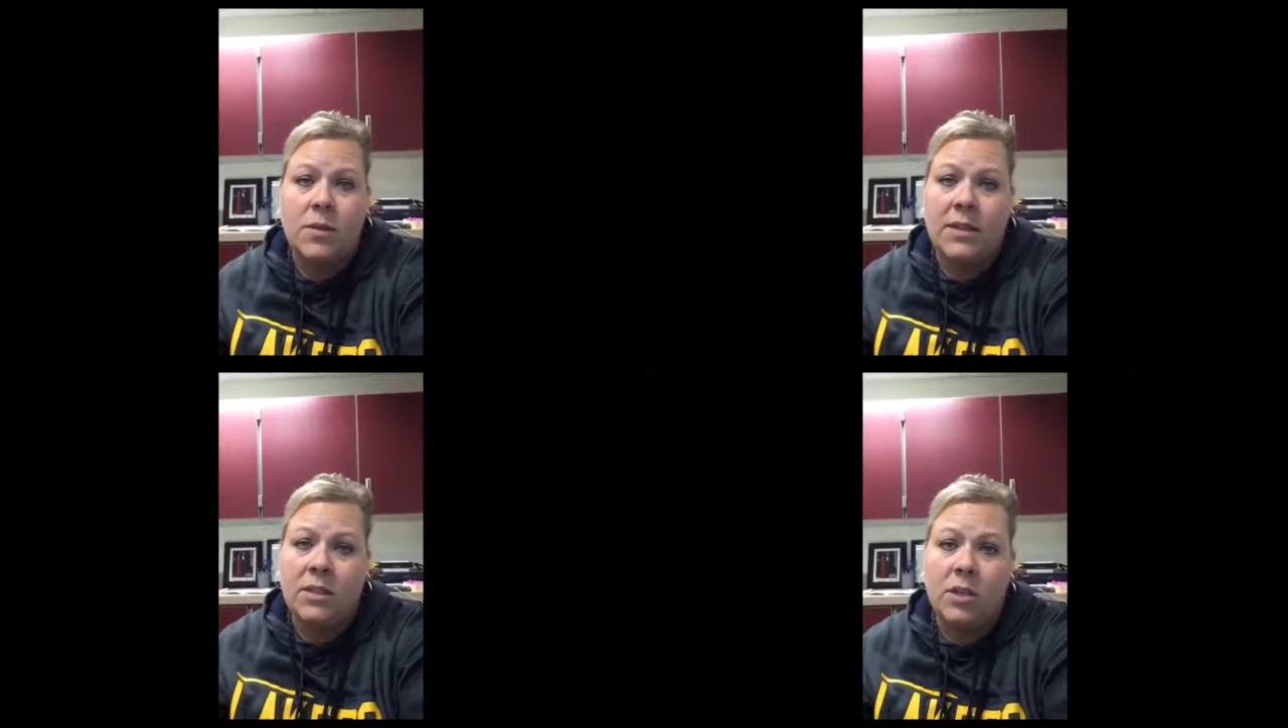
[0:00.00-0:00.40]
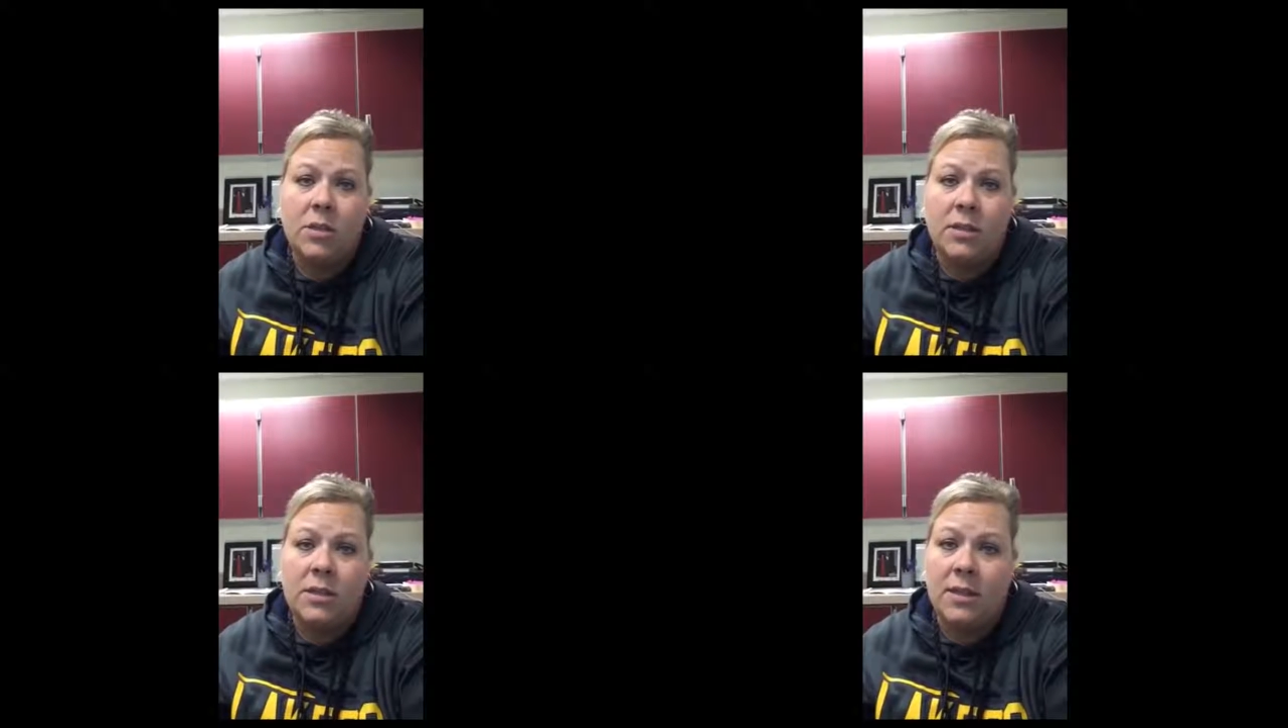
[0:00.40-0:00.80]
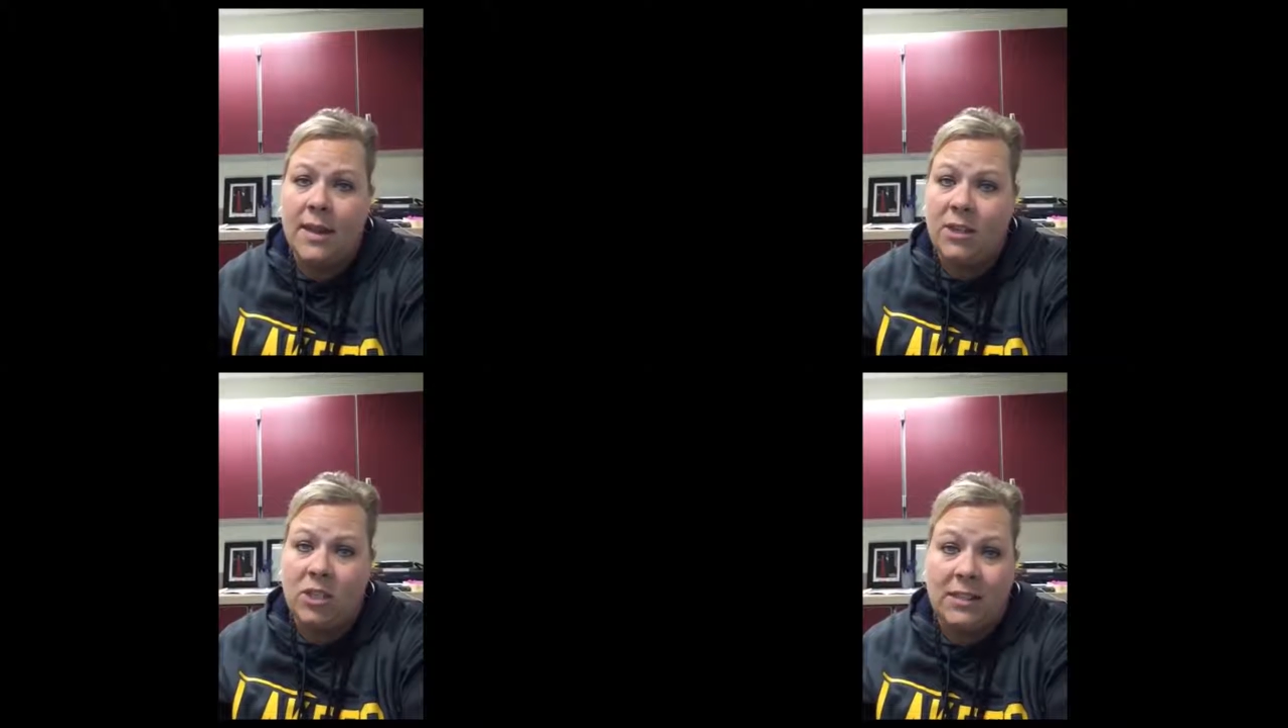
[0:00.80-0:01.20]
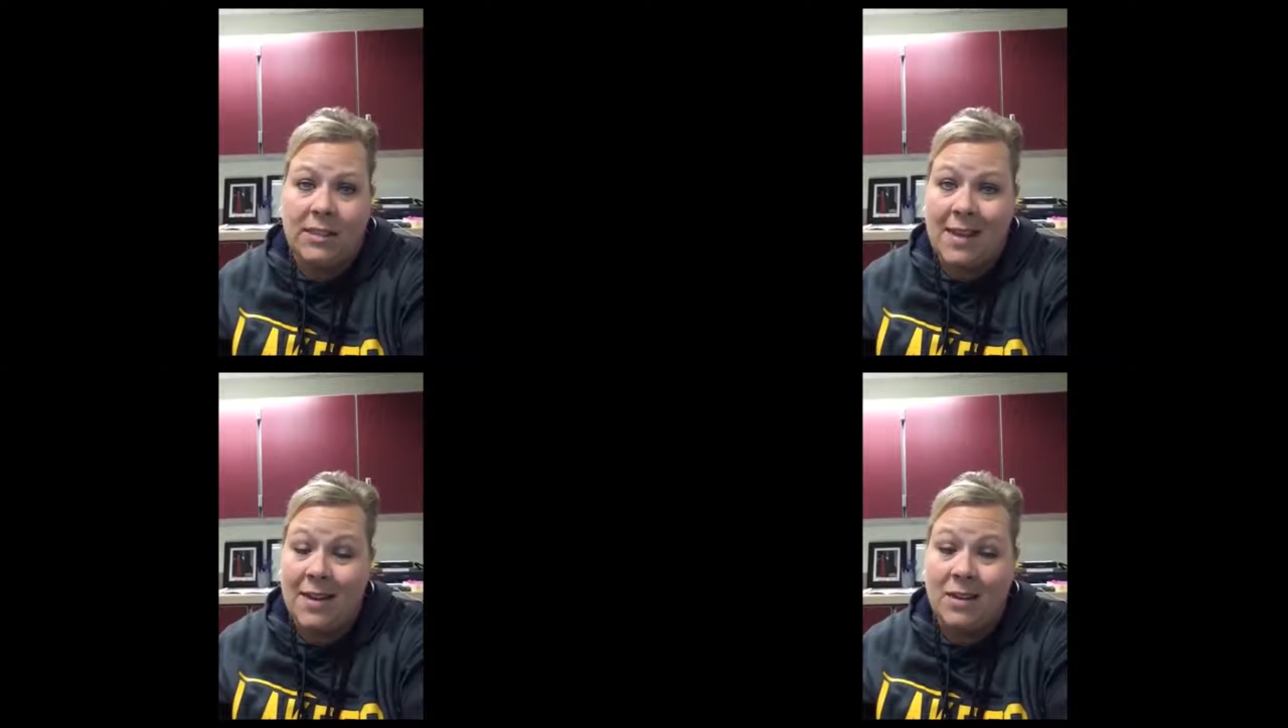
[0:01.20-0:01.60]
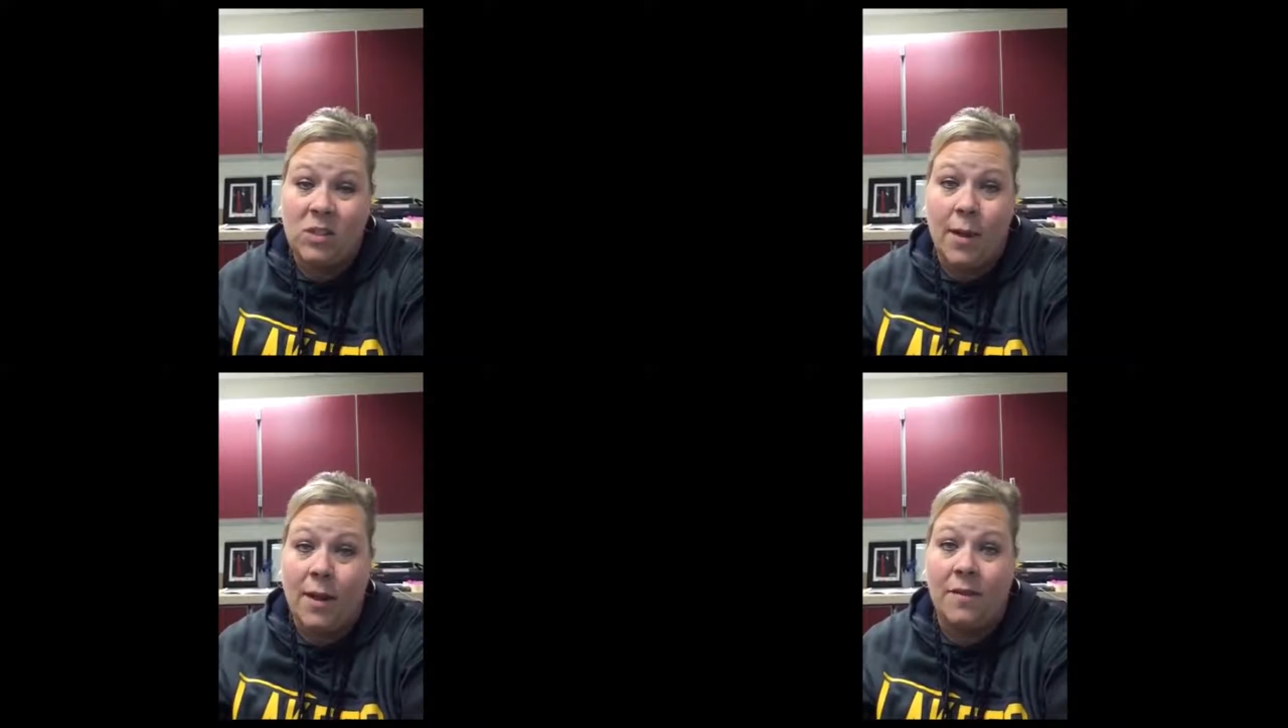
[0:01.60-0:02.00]
So these girls, ages 10 and
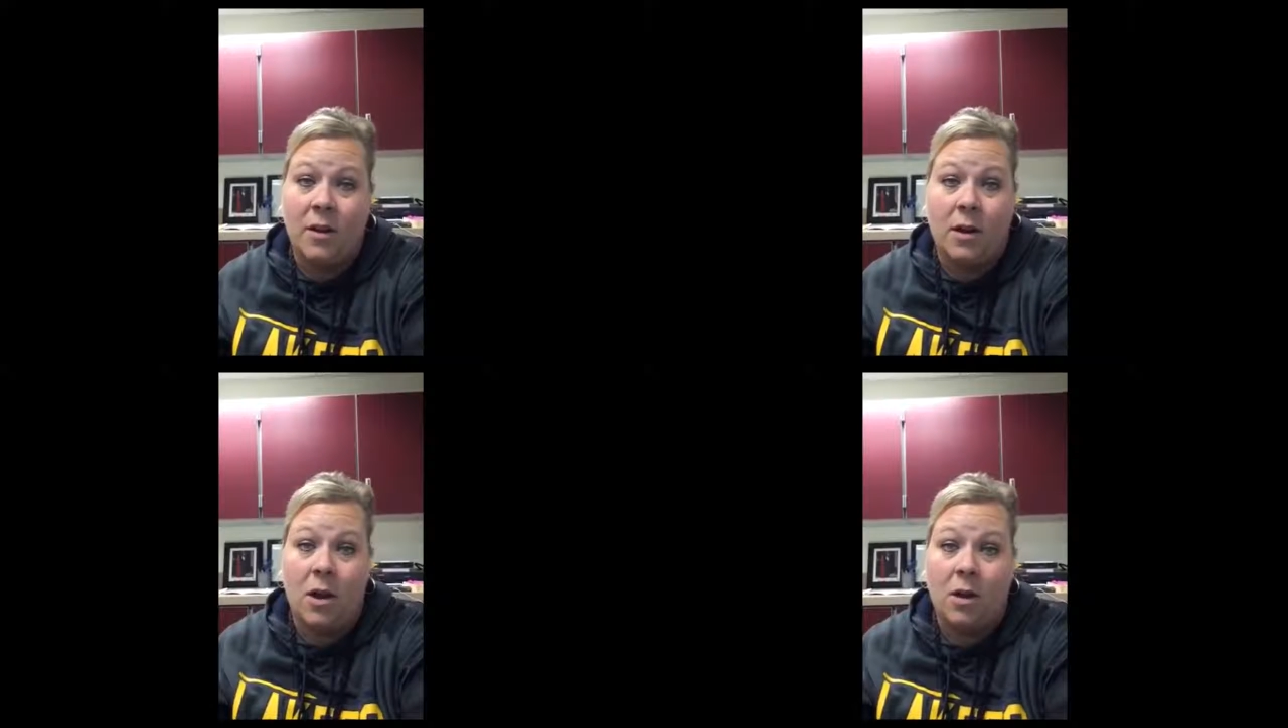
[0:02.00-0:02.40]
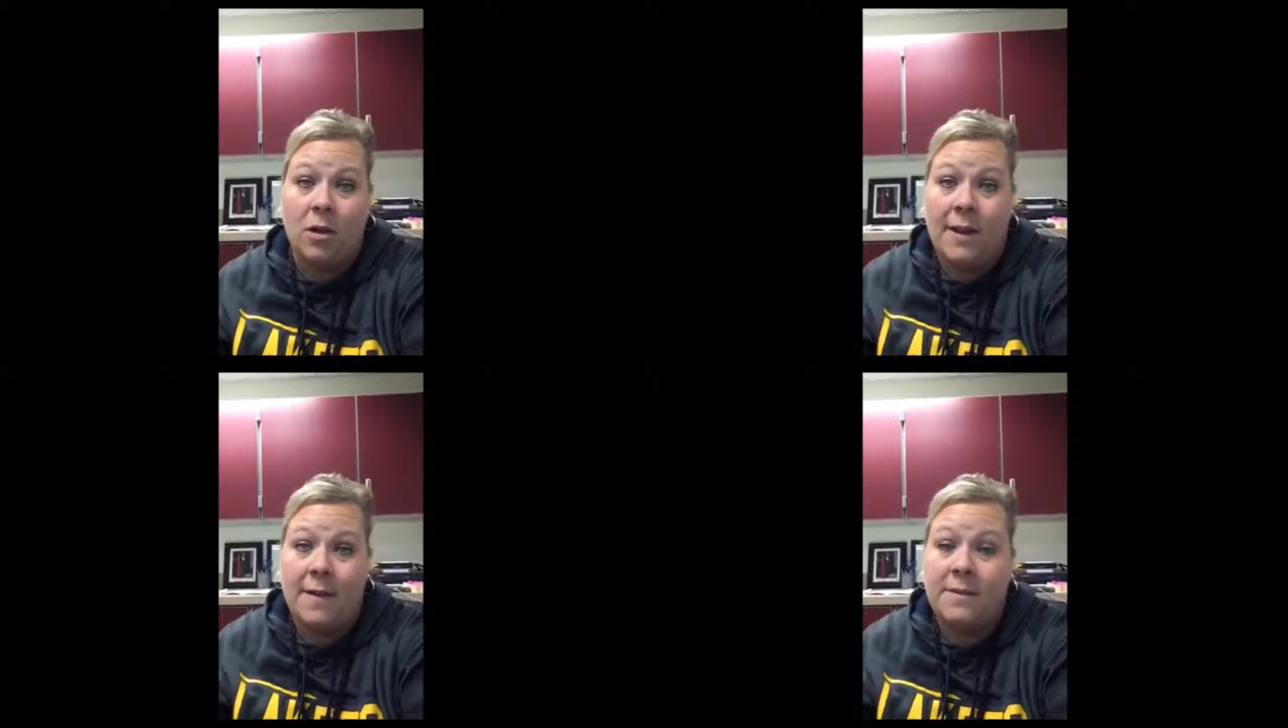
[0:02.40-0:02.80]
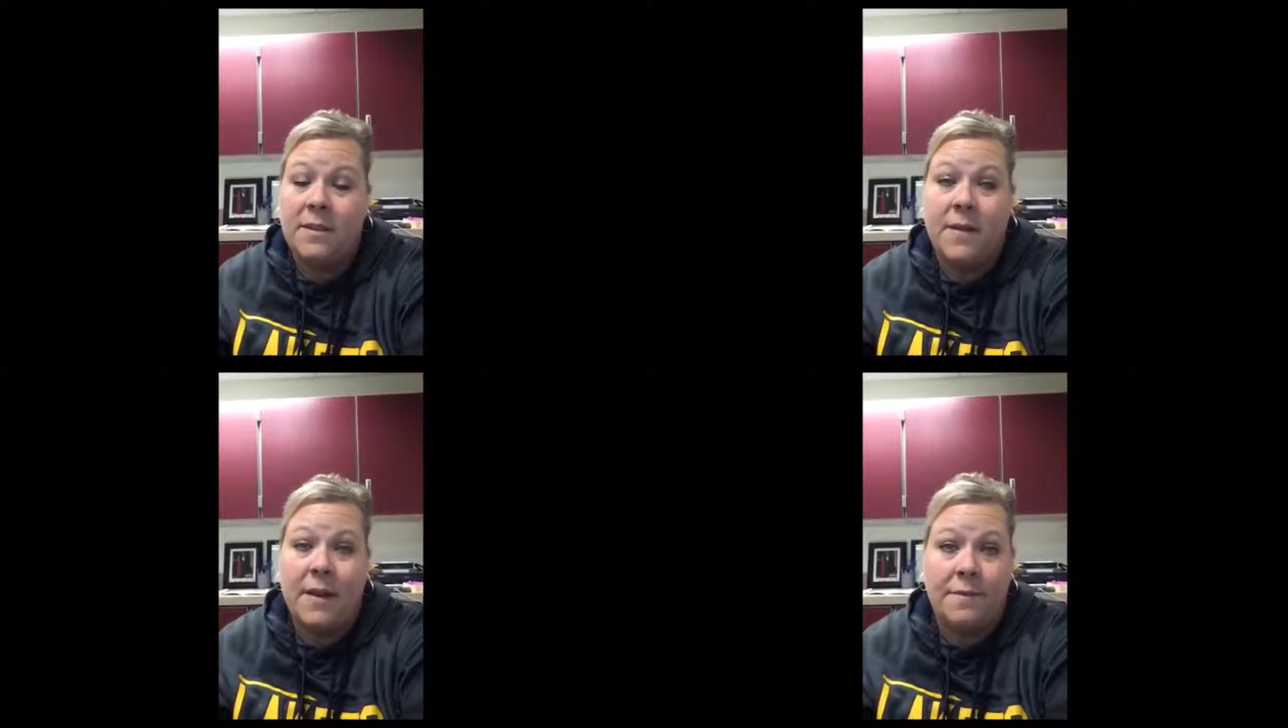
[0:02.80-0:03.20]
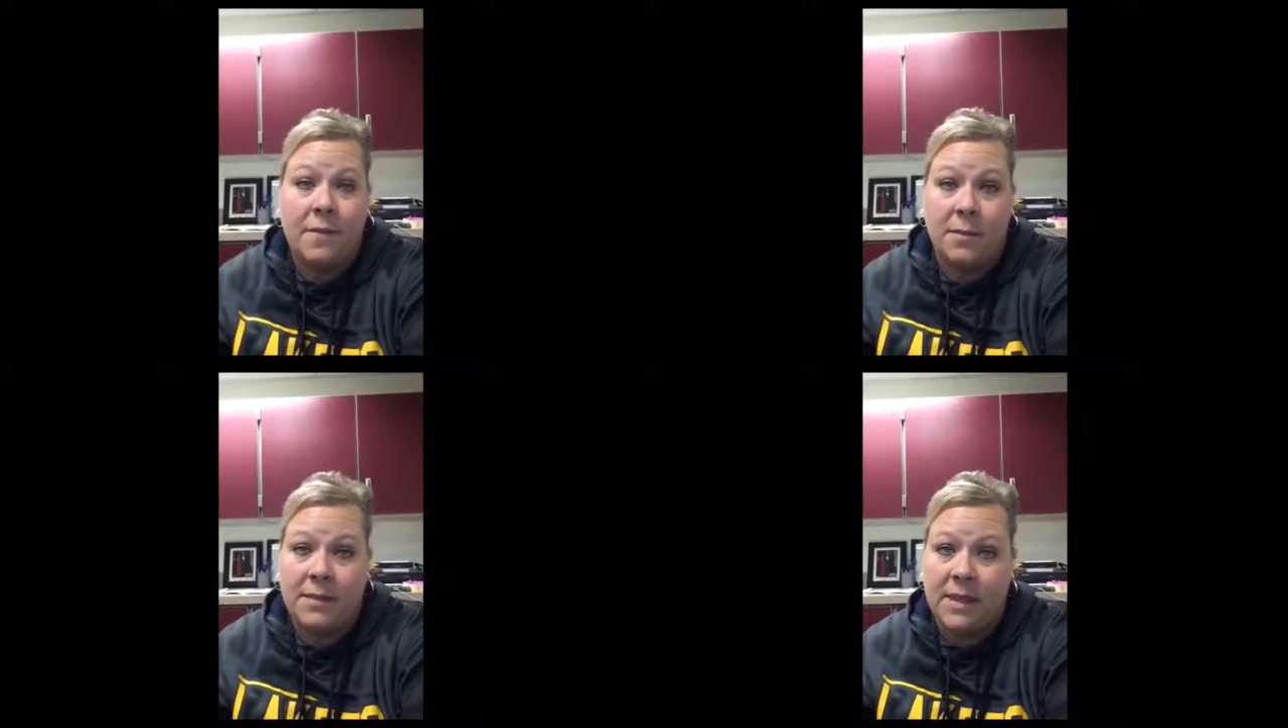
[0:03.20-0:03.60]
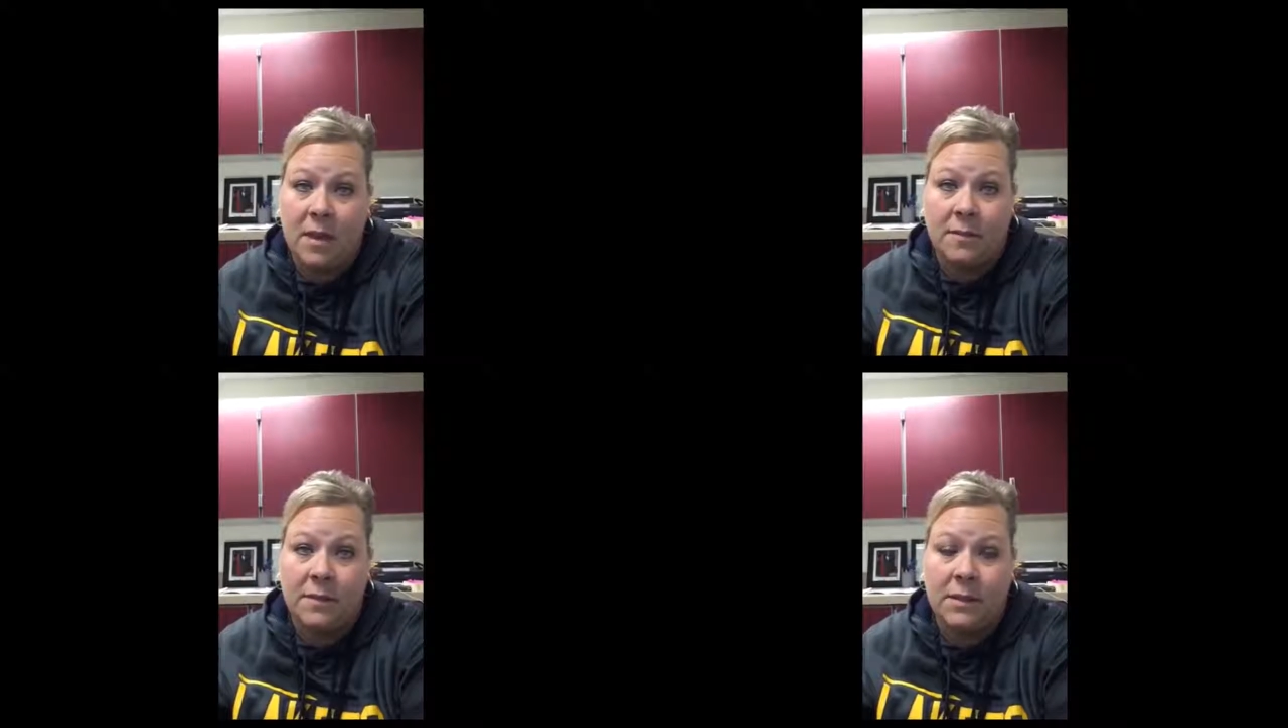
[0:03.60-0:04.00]
12, are, are left to fend for
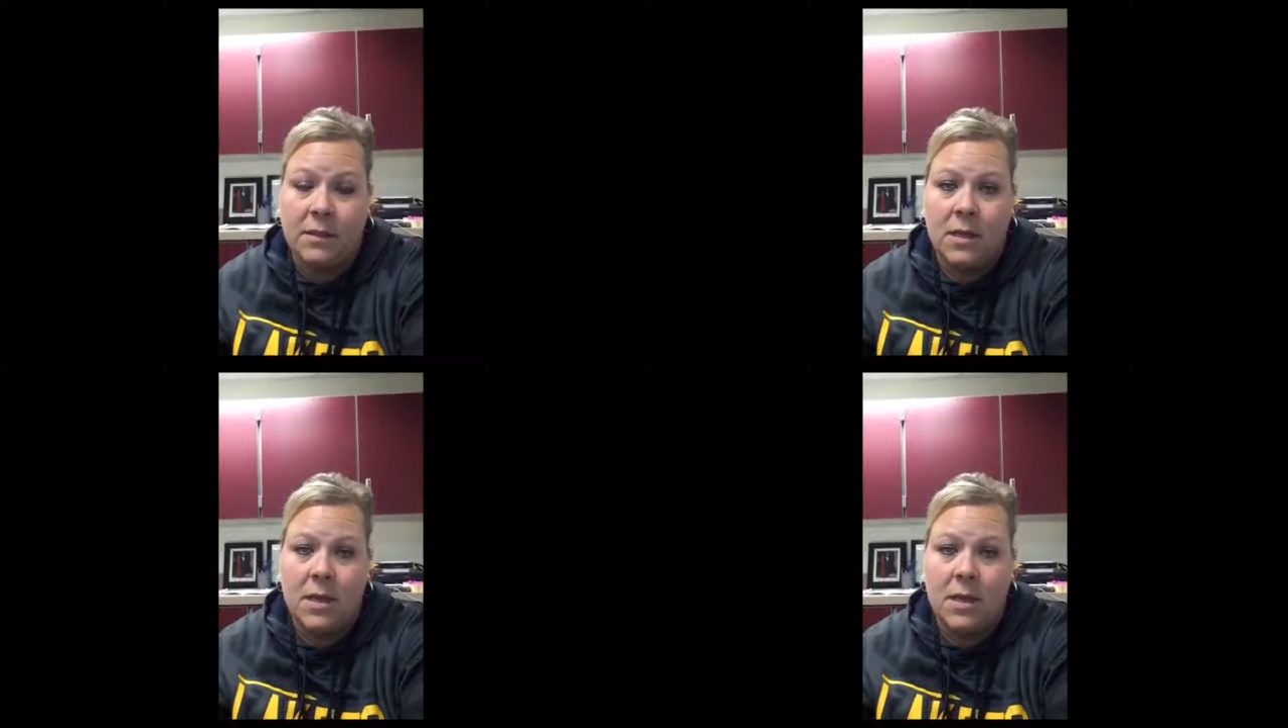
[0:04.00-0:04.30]
themselves.